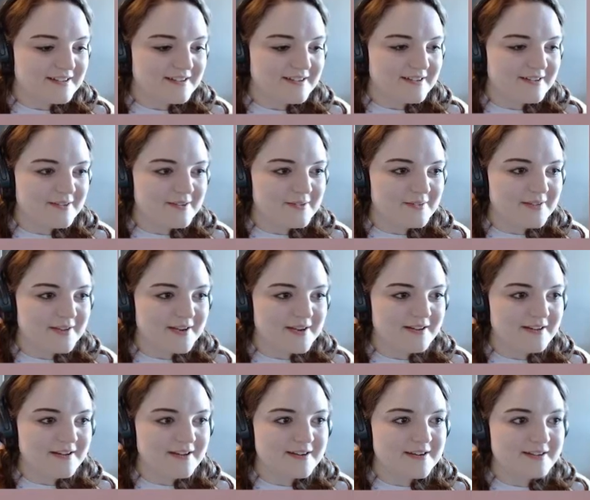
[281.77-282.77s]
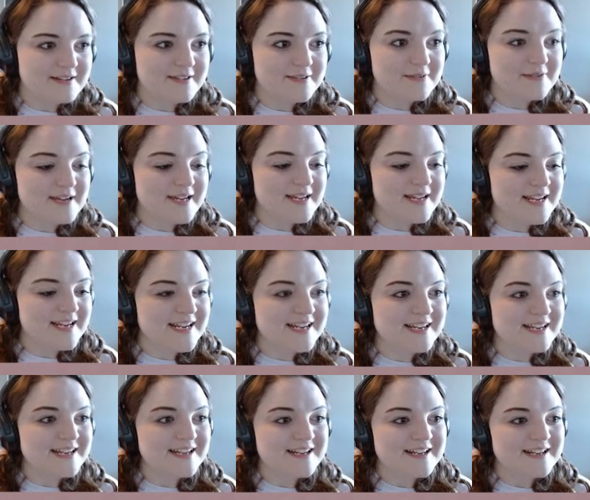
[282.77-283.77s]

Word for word: Oh my god. Wee!